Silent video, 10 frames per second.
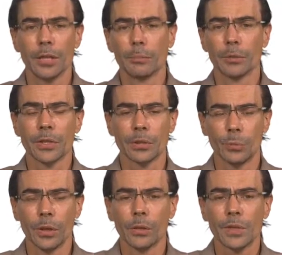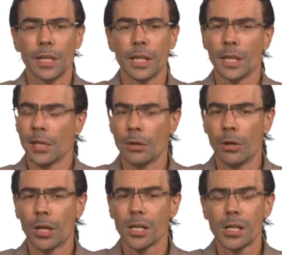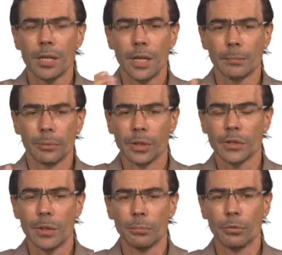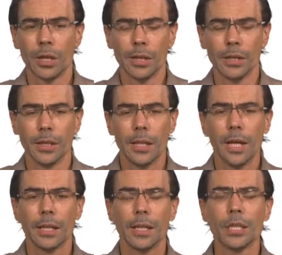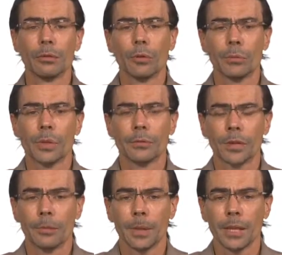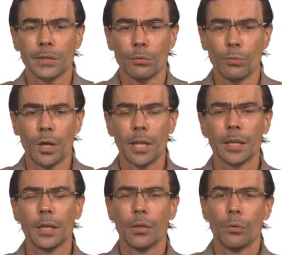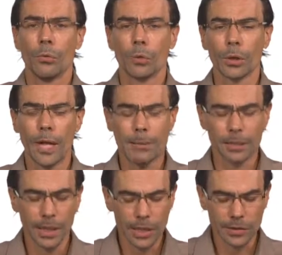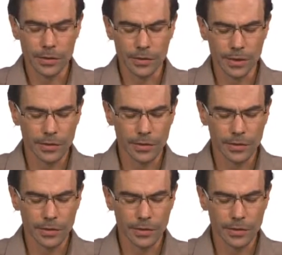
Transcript: You press the Windows key and R, and it brings up run. And then you can run whatever commands you want or applications.